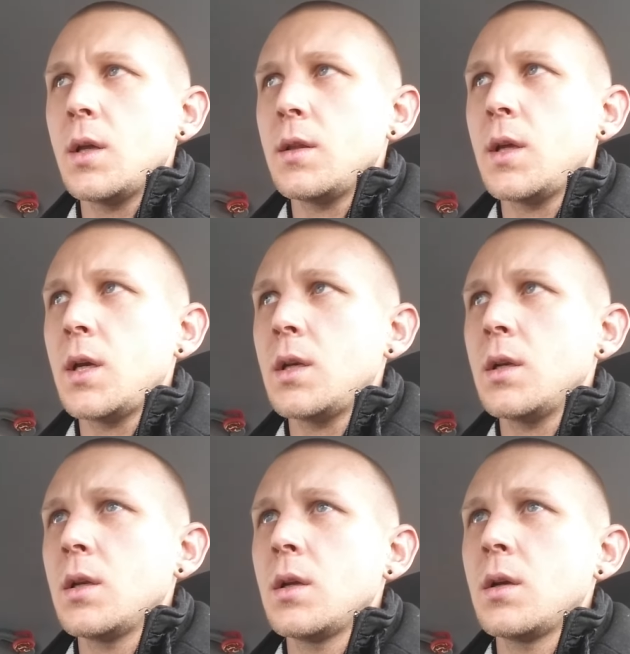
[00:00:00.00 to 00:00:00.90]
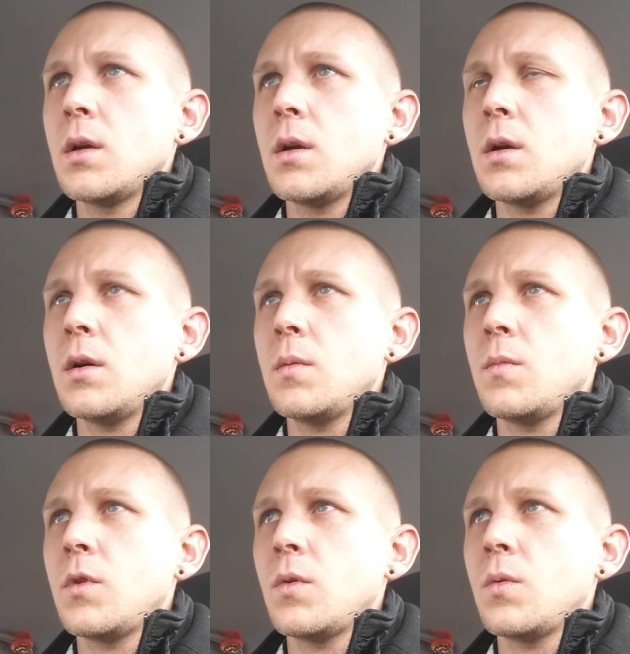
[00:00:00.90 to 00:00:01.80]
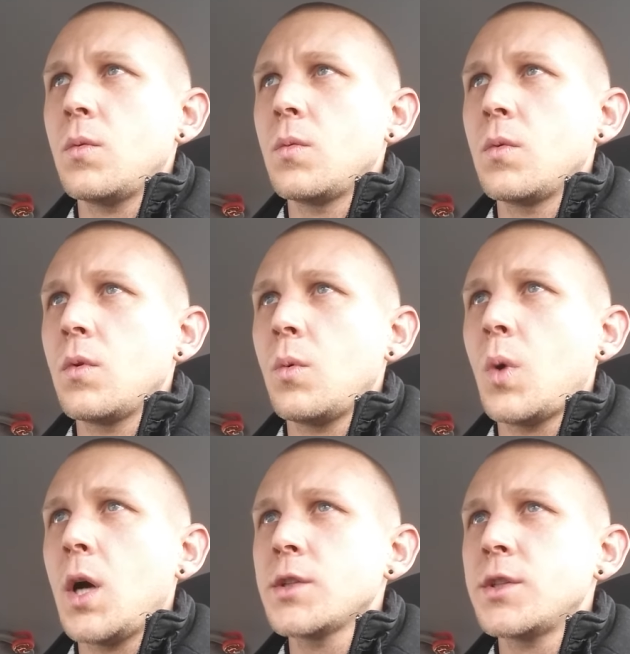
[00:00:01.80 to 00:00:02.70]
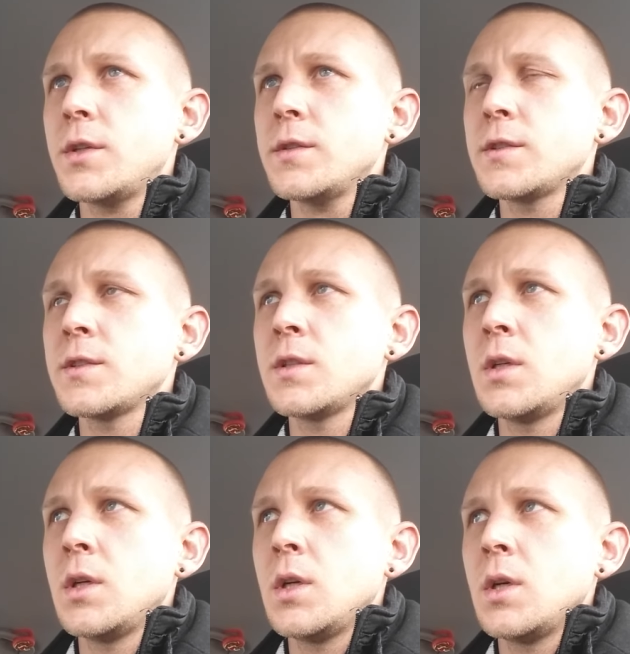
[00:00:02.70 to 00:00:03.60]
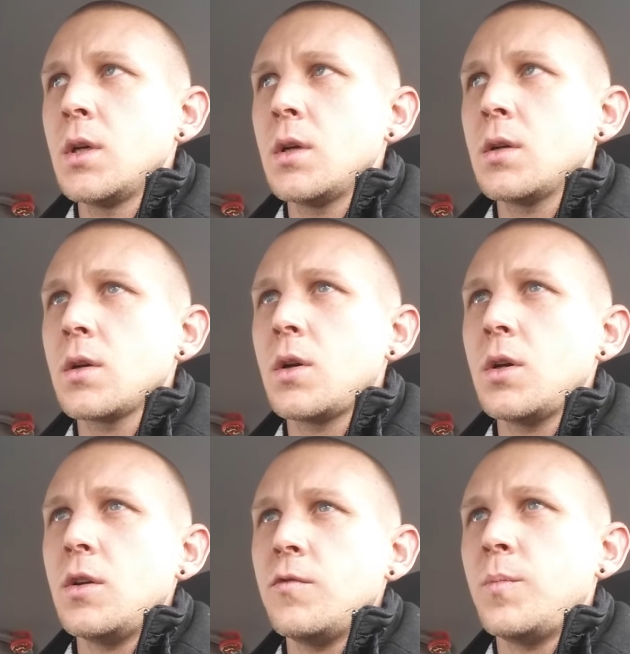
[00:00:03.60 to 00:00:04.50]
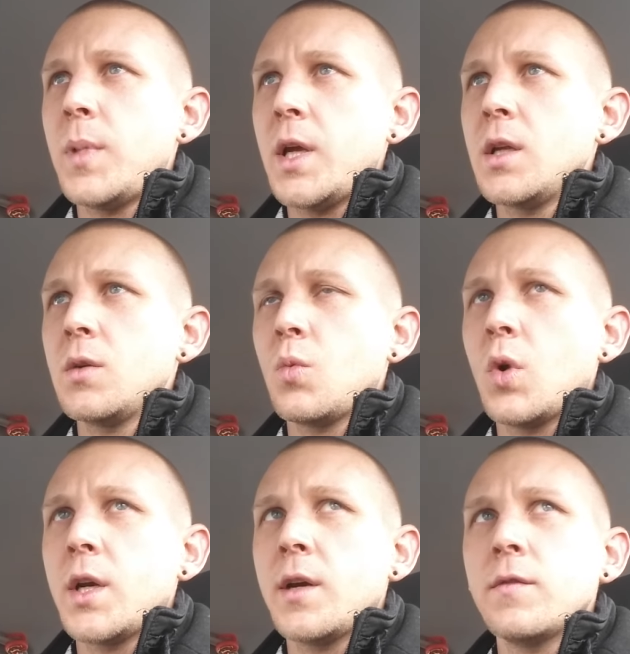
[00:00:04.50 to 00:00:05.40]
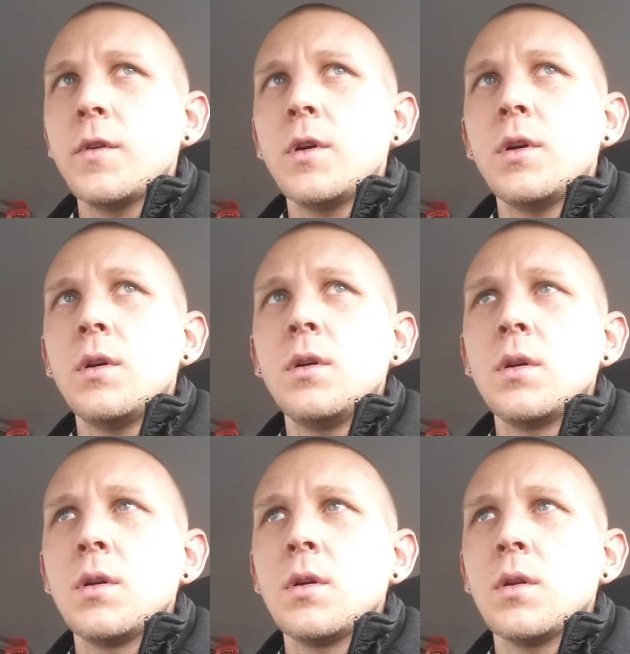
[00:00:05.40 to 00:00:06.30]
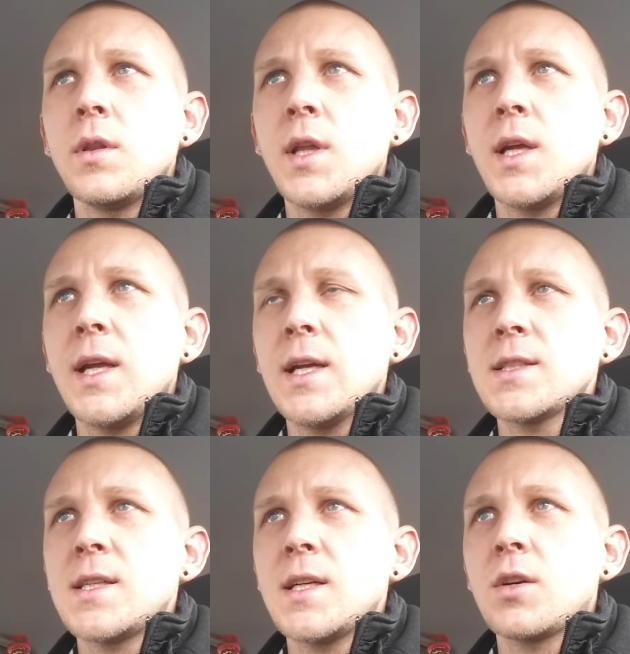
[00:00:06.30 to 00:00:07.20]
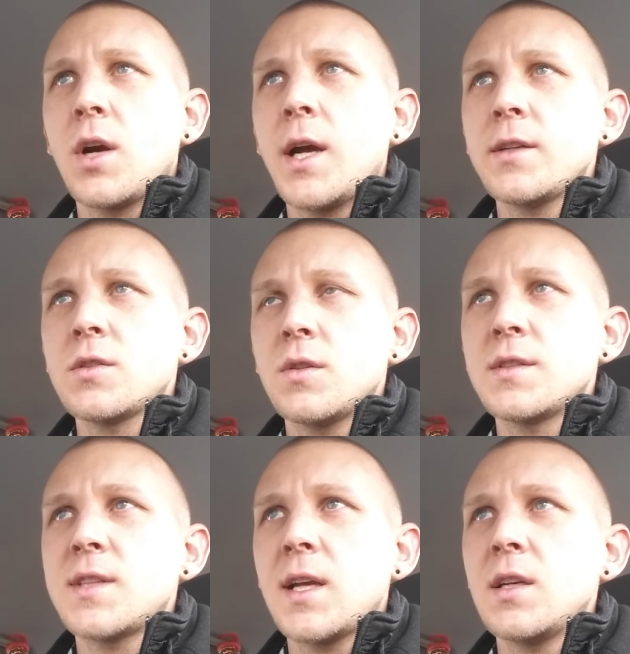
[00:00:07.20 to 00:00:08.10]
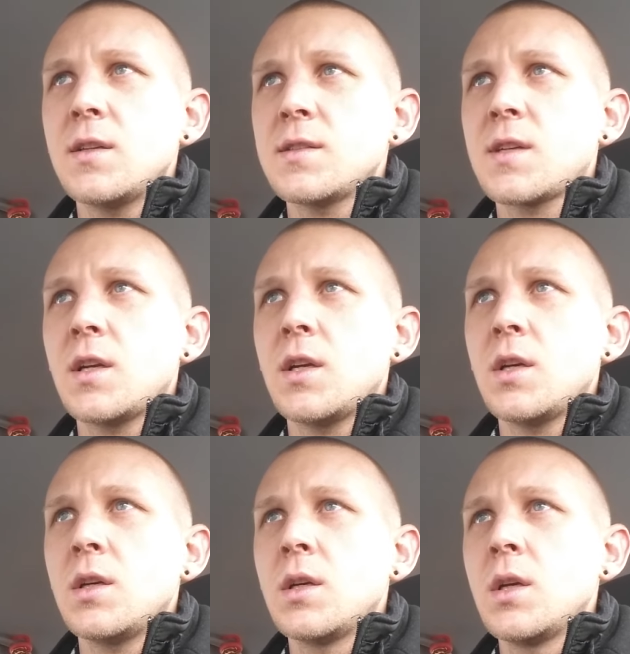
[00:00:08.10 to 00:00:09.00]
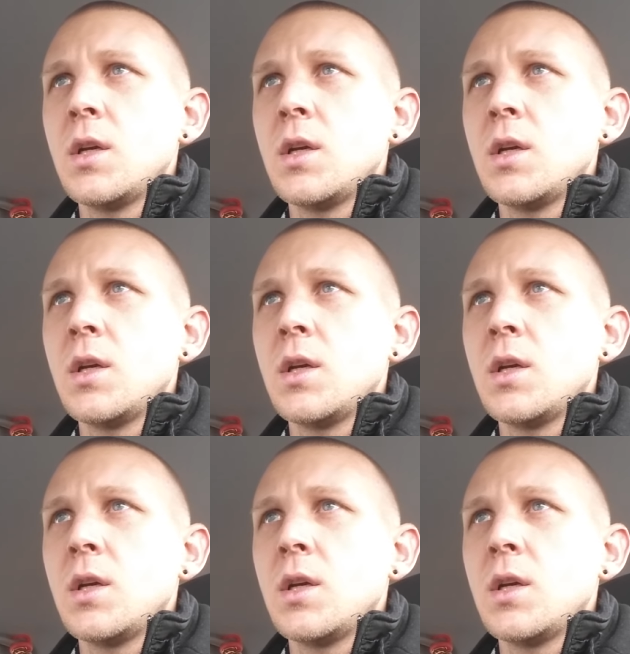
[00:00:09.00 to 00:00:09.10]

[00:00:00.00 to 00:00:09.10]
and then um, the the watchers could have been whatever the antichrist or satan is gonna